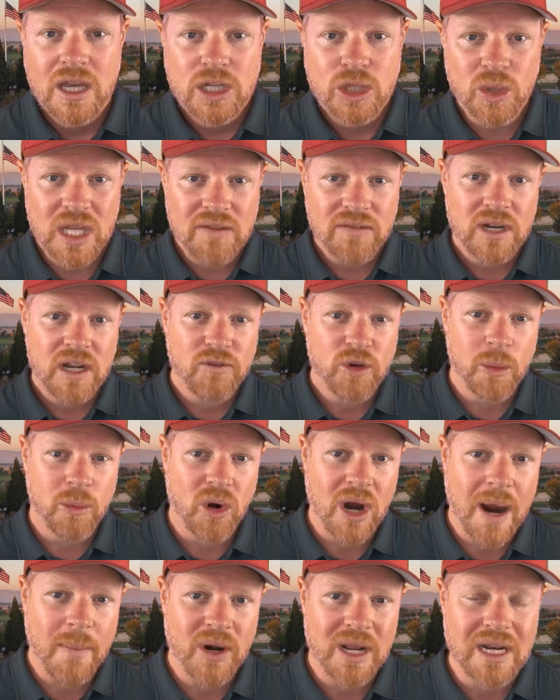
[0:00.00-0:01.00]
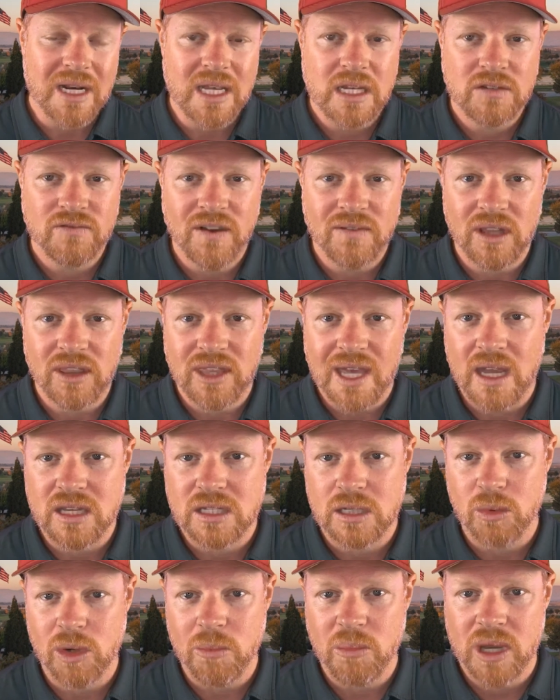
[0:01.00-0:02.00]
So even if your property needs $50,000
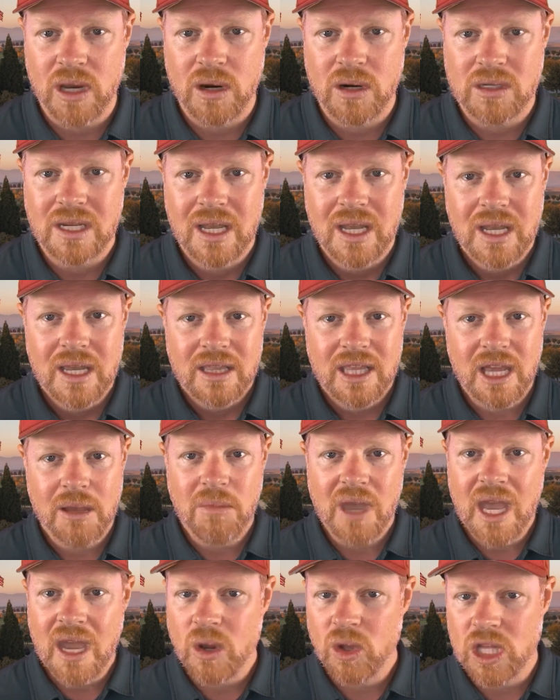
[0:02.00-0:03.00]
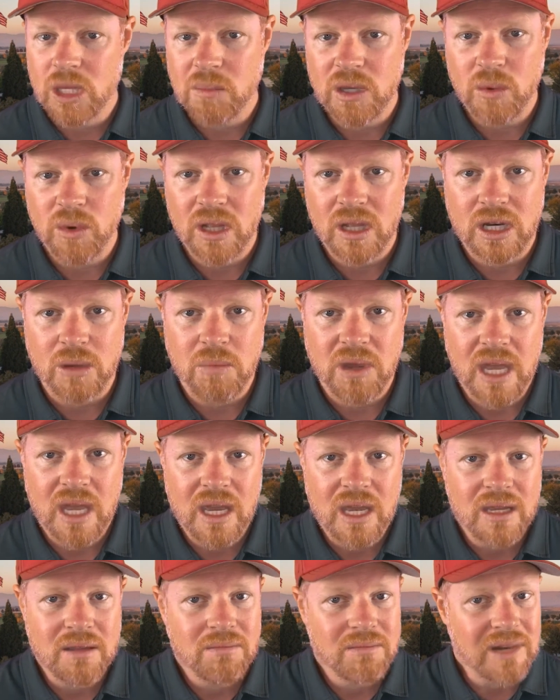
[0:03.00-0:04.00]
in repairs, they may only be willing to
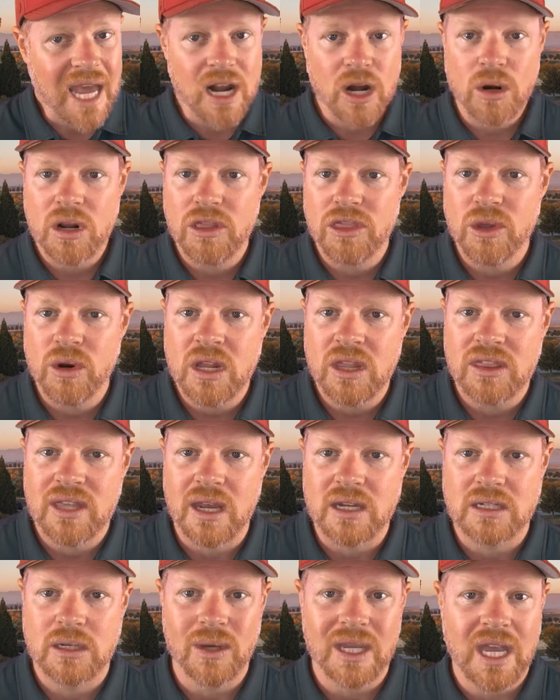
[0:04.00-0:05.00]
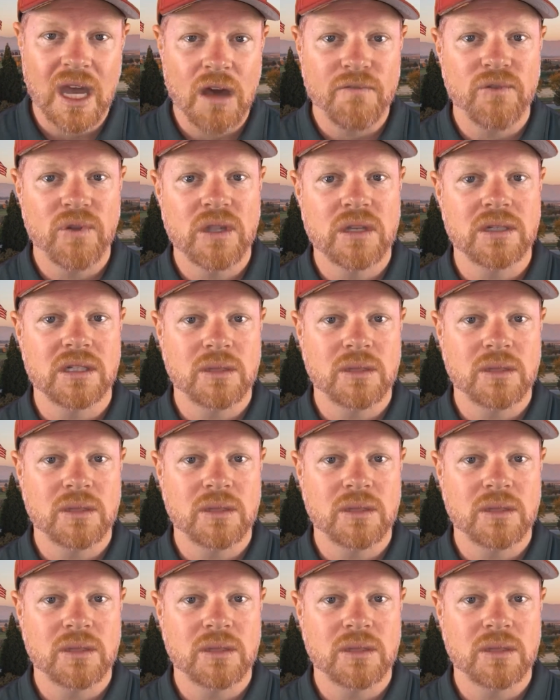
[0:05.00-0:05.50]
pay $930,000 to account for this